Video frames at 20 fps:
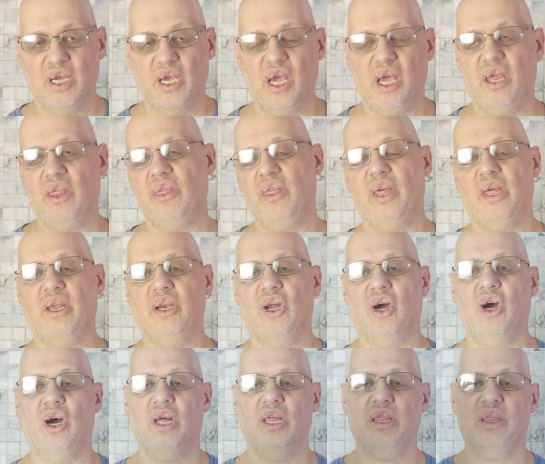And then
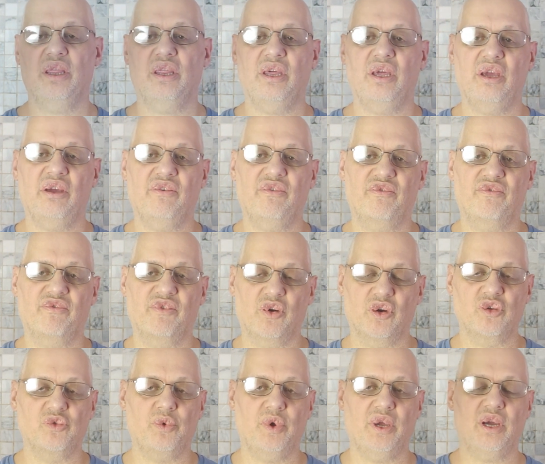on the
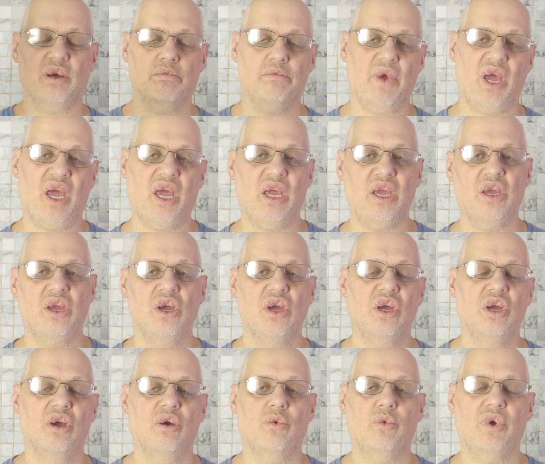first week of May,
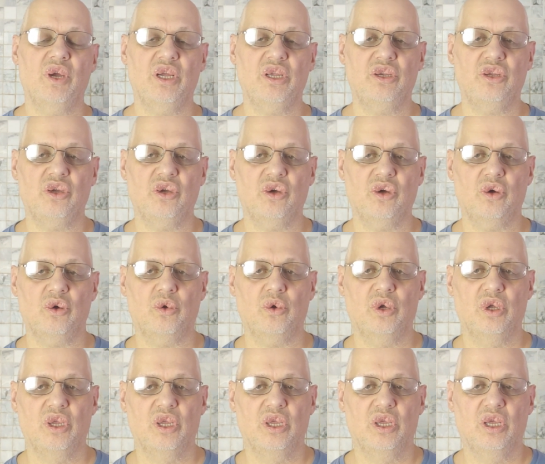we do
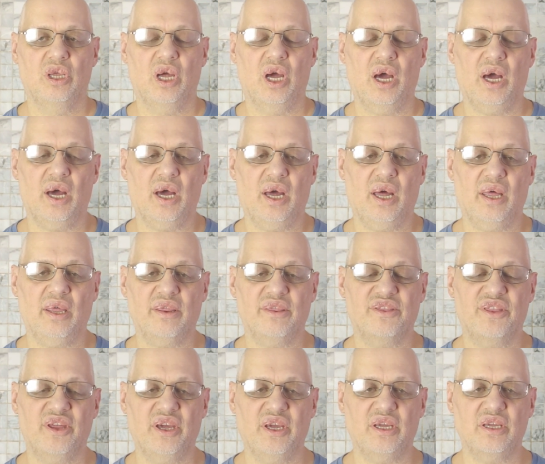
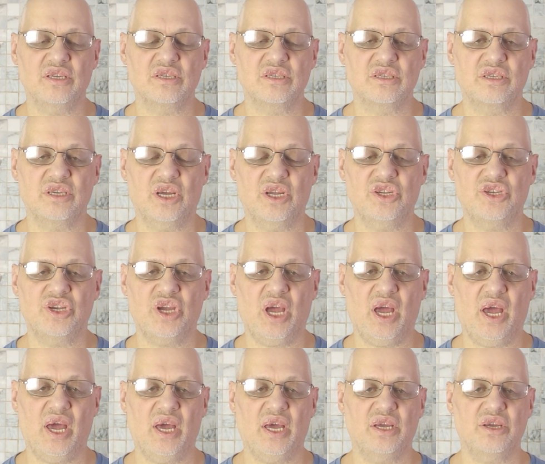things such
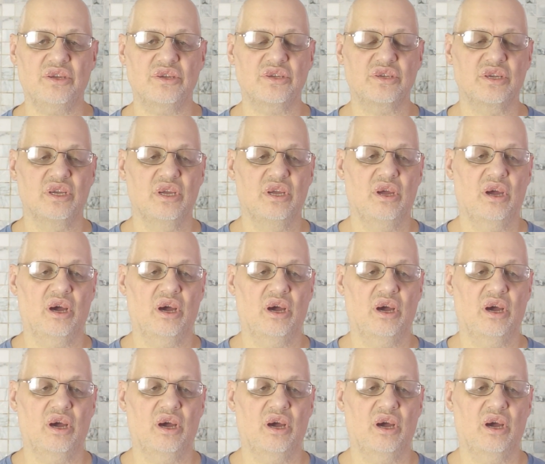as